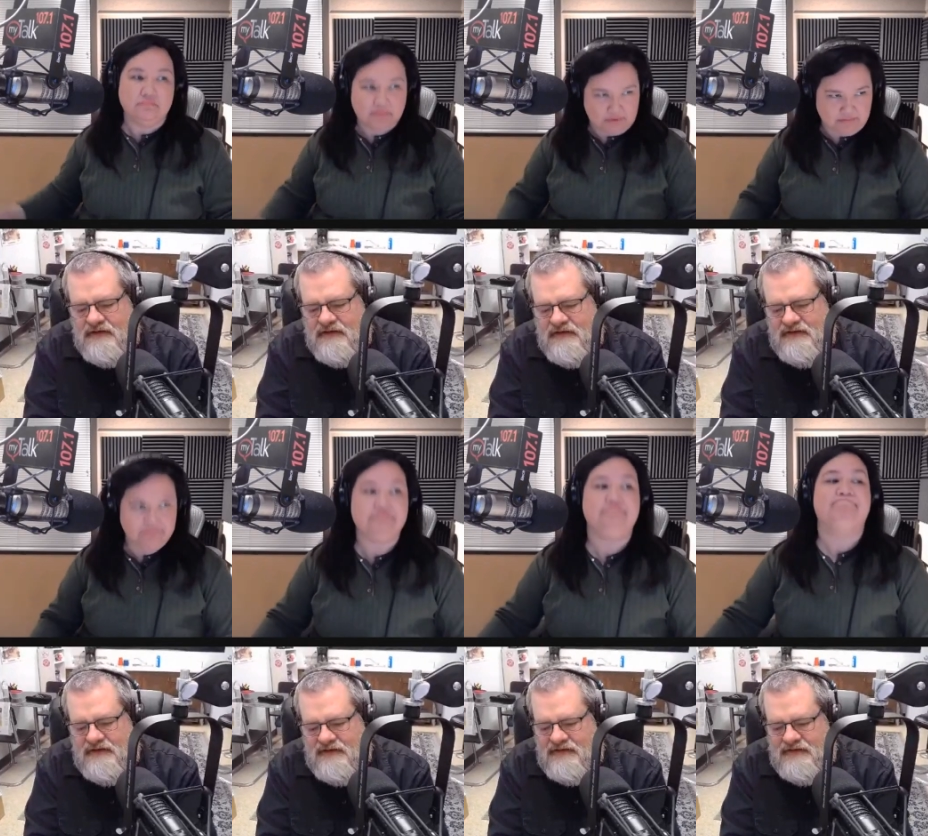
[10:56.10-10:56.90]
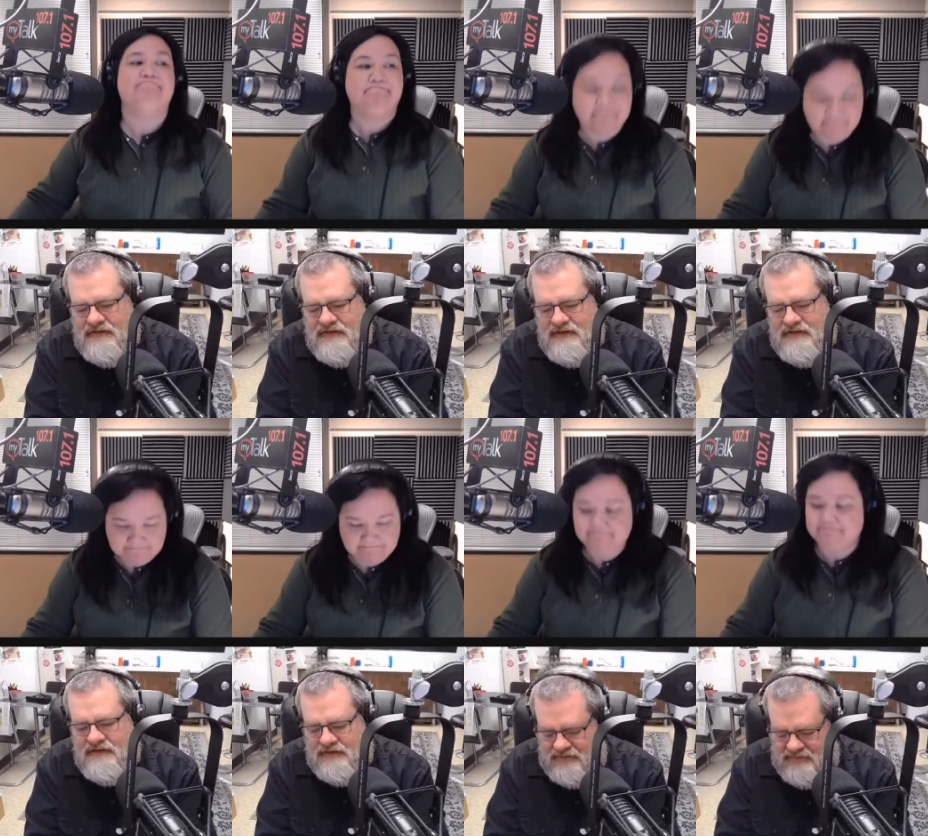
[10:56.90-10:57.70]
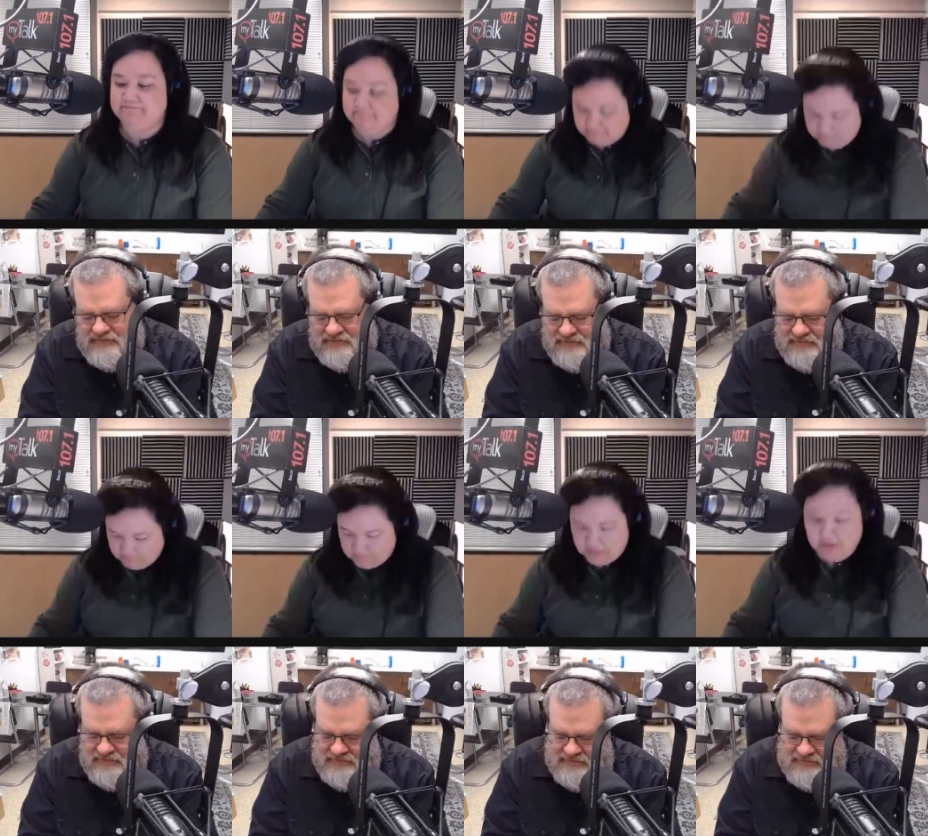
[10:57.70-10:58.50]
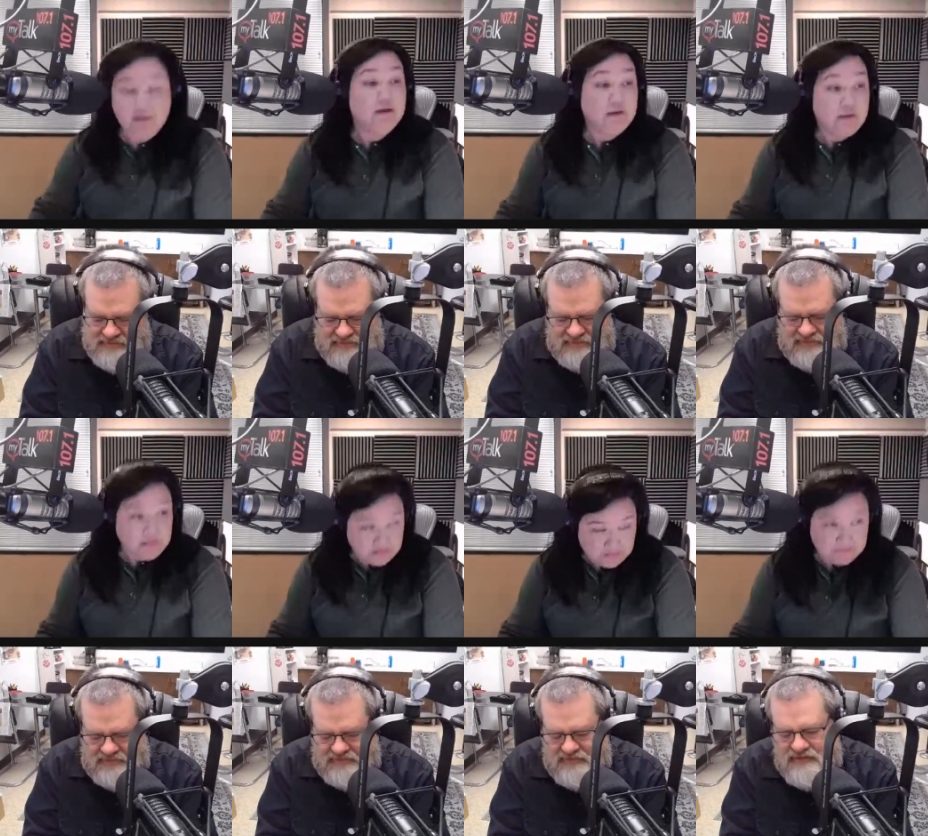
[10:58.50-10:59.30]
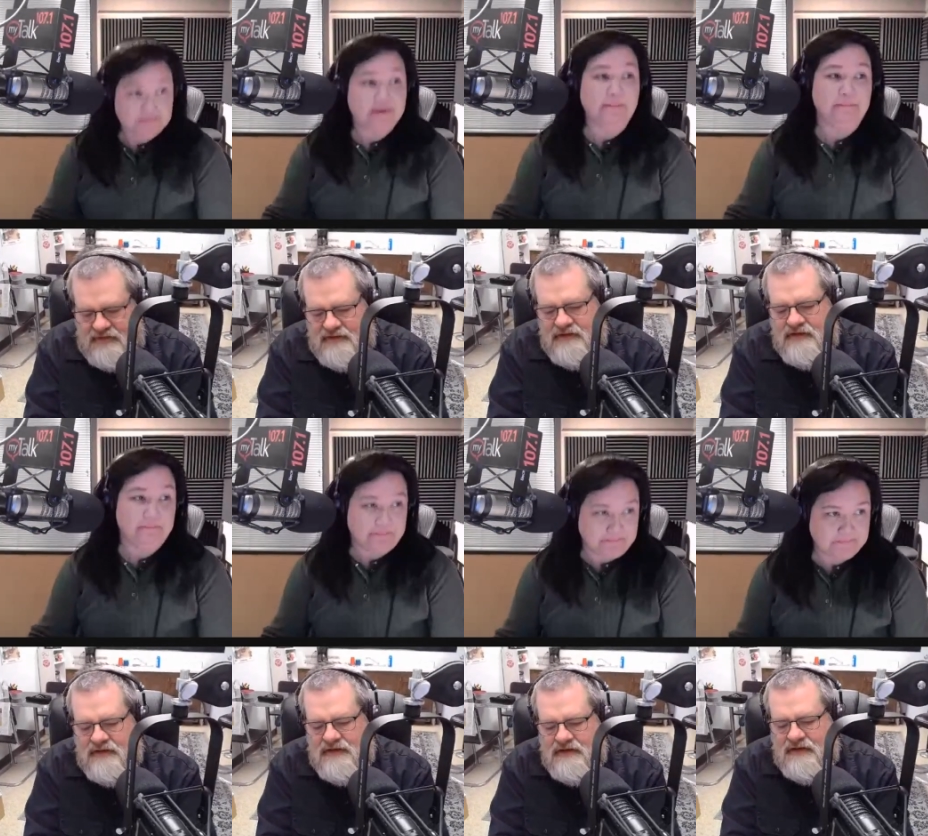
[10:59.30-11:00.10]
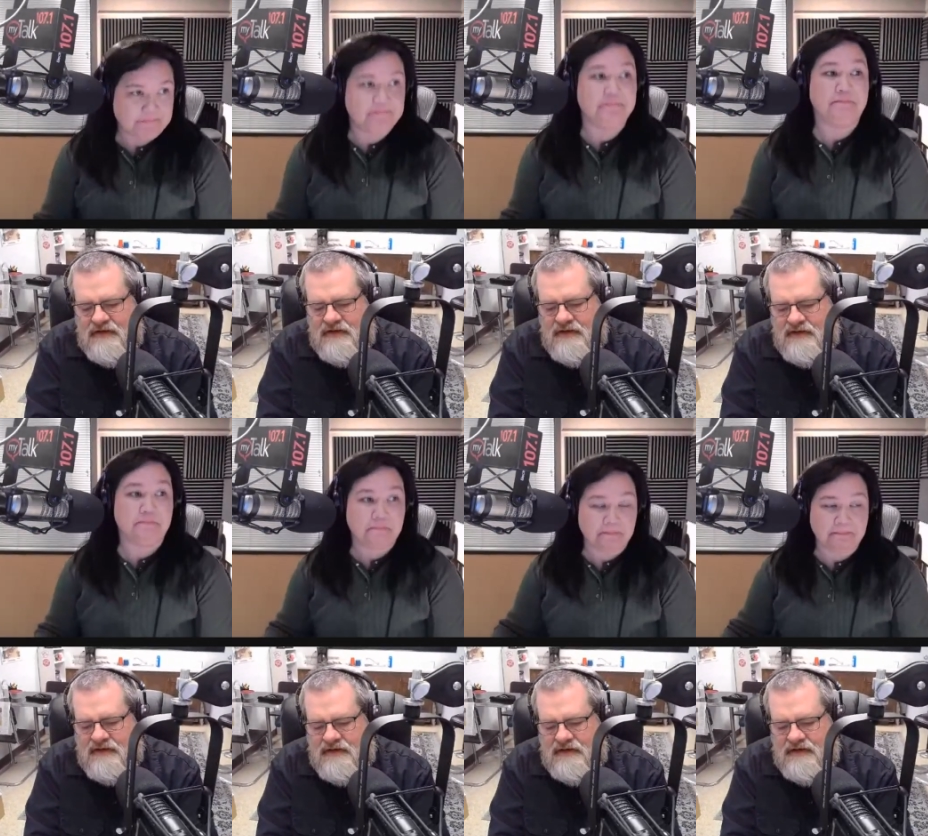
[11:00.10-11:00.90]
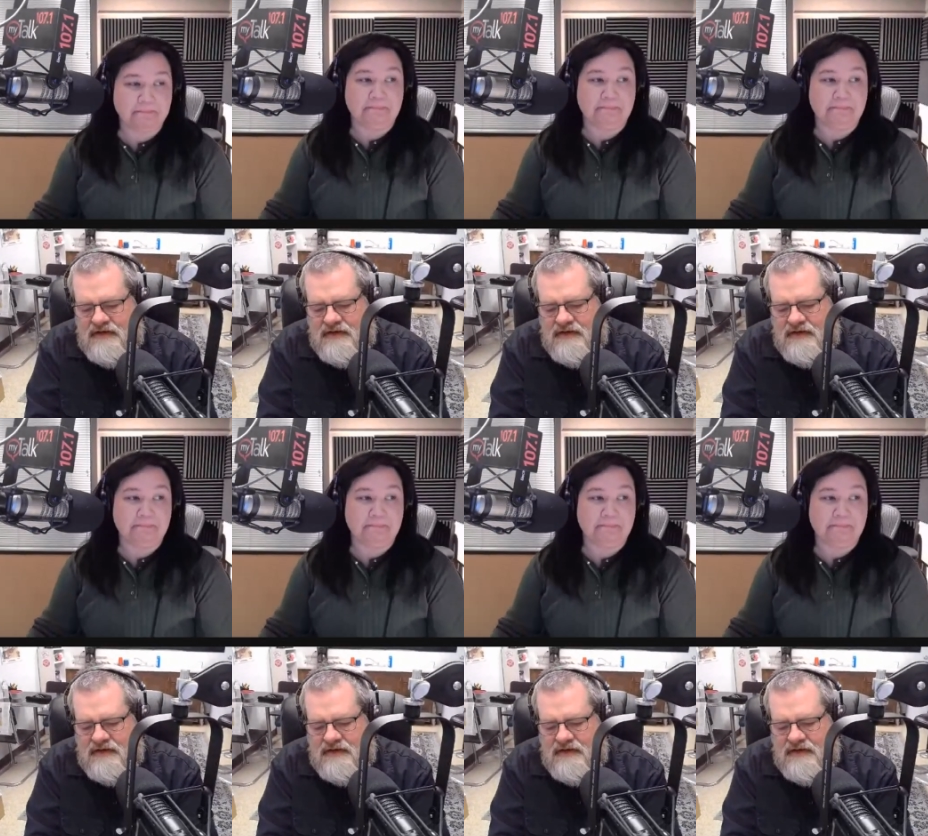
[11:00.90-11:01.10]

Speaker 1: and uh, thank you both for being here. MaryAnn, thank you. Yep, it's a delight getting to know